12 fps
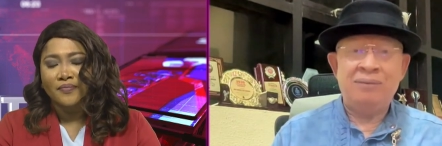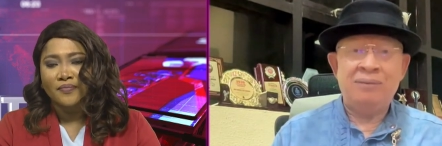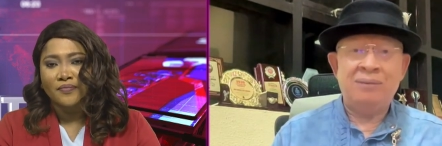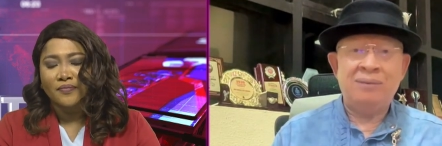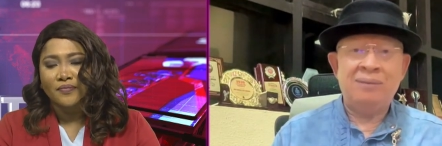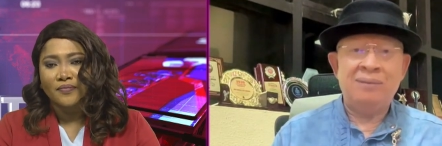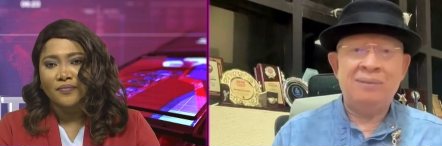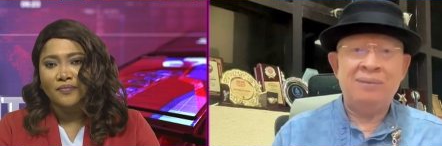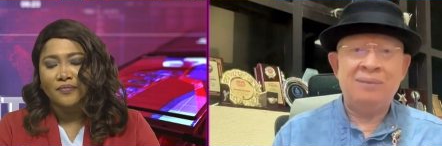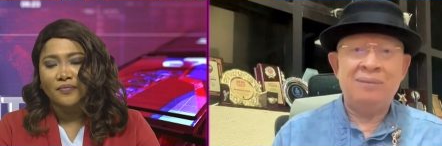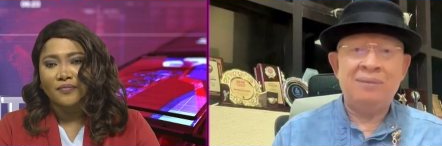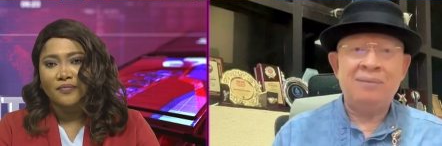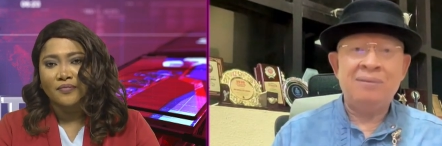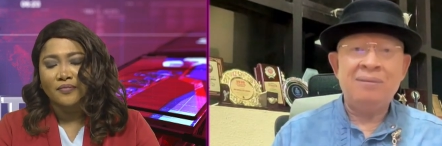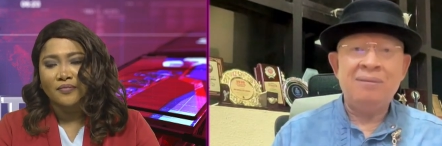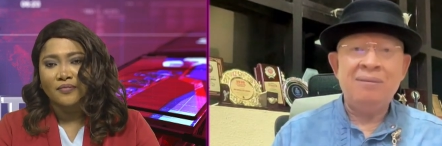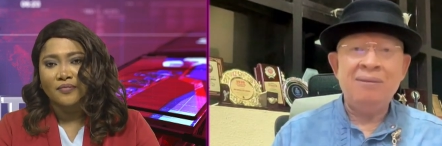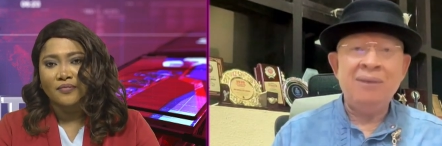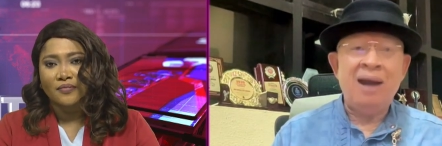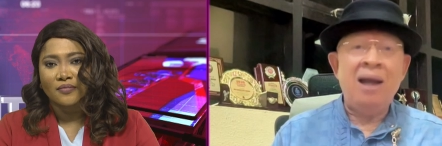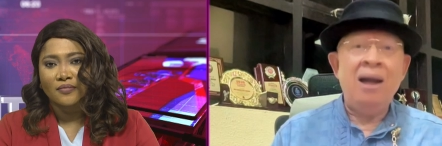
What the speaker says: [no speech]